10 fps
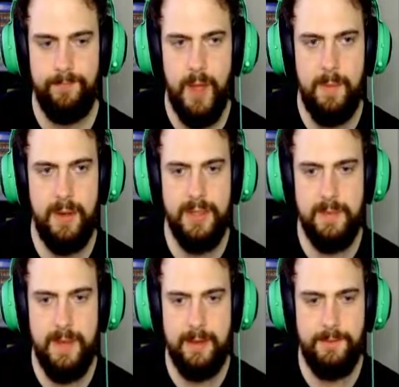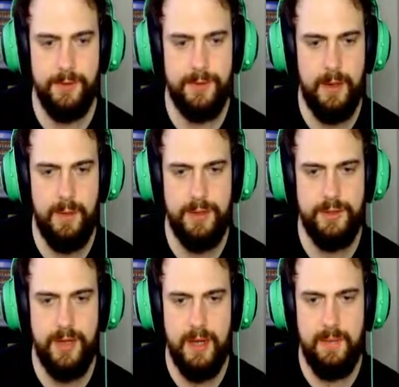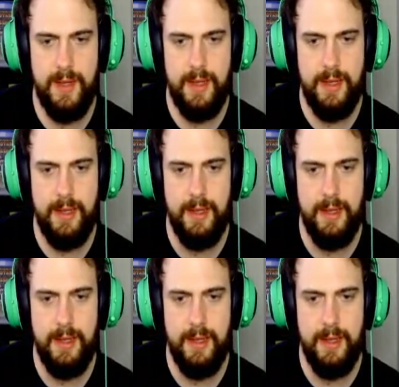Oppo's on the back foot, so I want to try and be